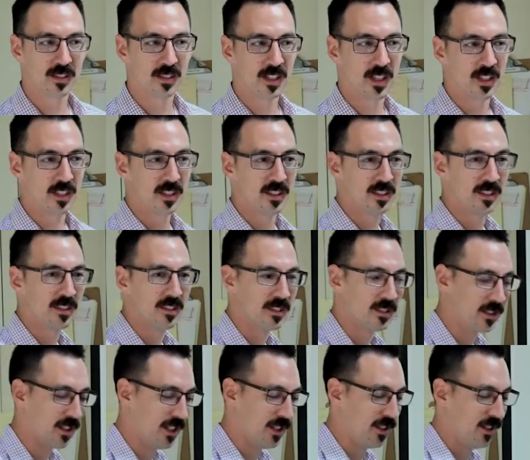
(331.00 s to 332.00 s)
here?
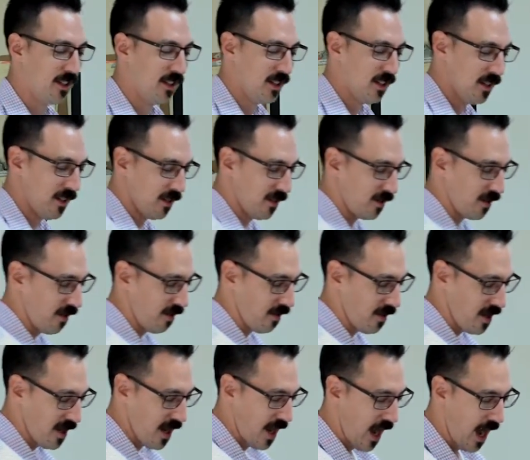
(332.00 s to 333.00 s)
Okay. So
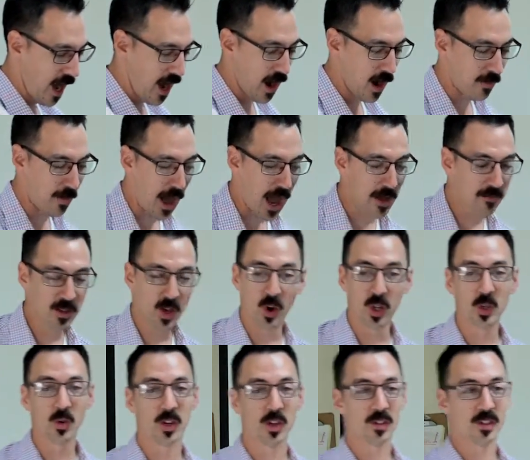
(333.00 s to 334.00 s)
I'm the
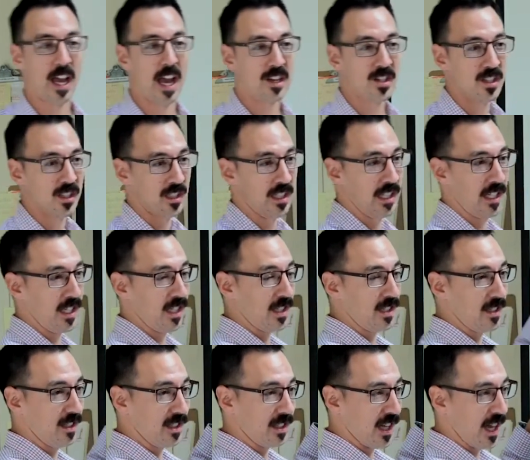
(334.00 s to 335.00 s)
only one who's actually
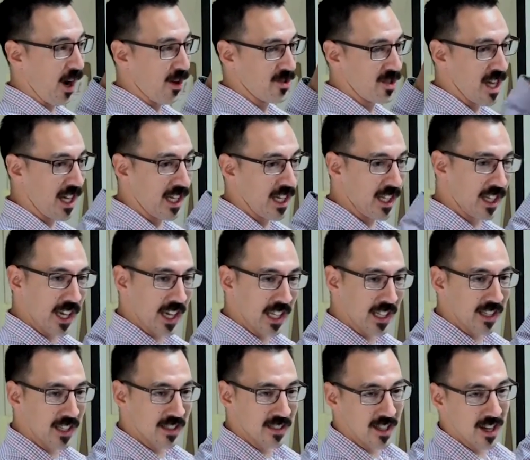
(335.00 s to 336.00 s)
articulated
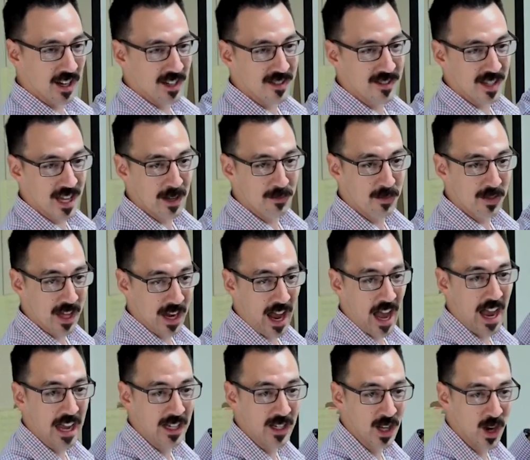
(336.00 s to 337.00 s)
this concept that
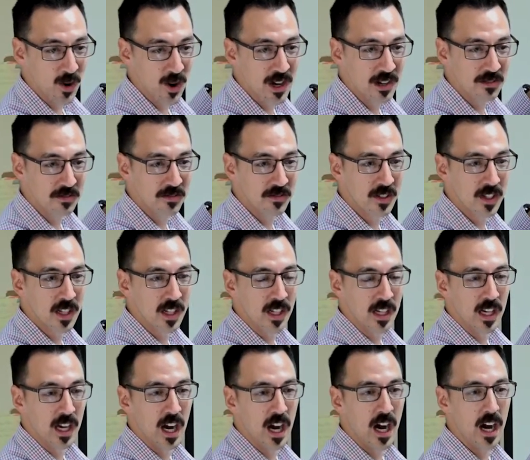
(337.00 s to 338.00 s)
I know of
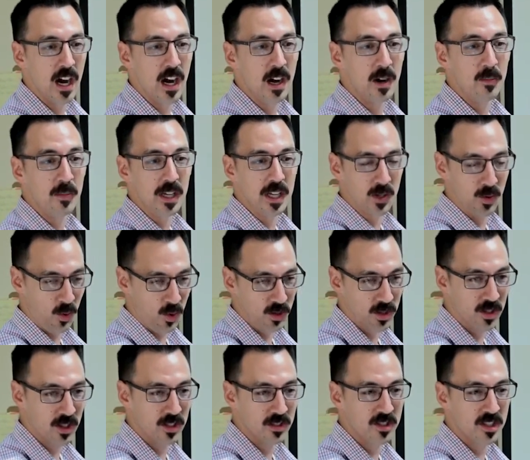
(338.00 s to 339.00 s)
in
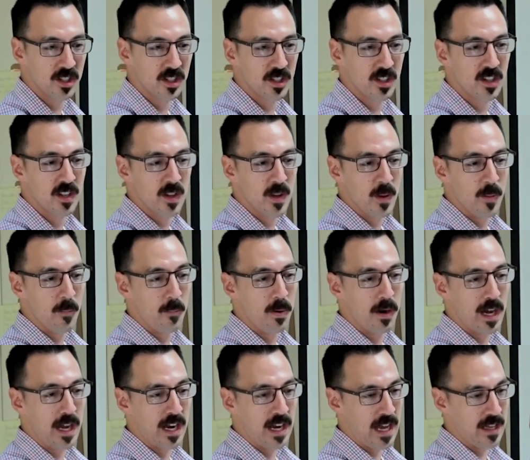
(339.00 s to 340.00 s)
horticulture,
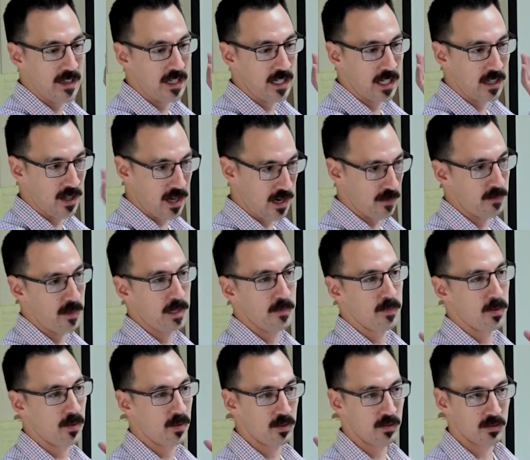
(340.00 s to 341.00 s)
but I think a lot of
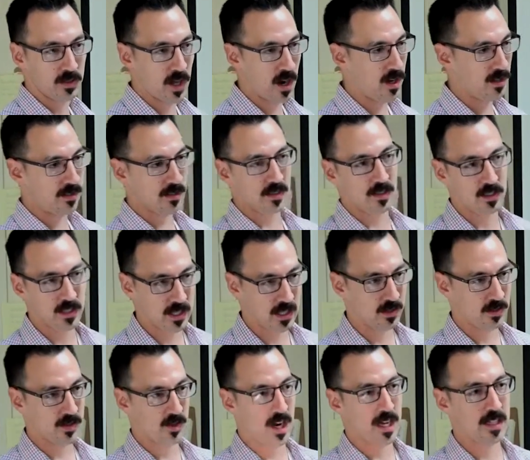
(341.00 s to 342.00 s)
people constantly are
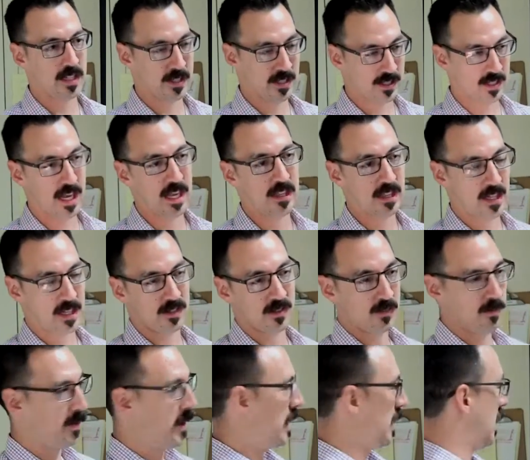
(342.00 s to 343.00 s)
trying to say this,
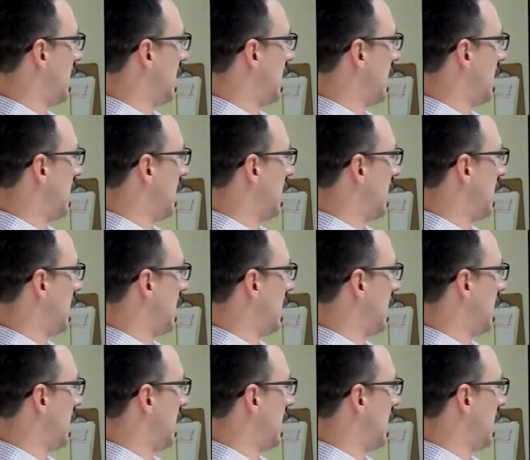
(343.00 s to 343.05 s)
but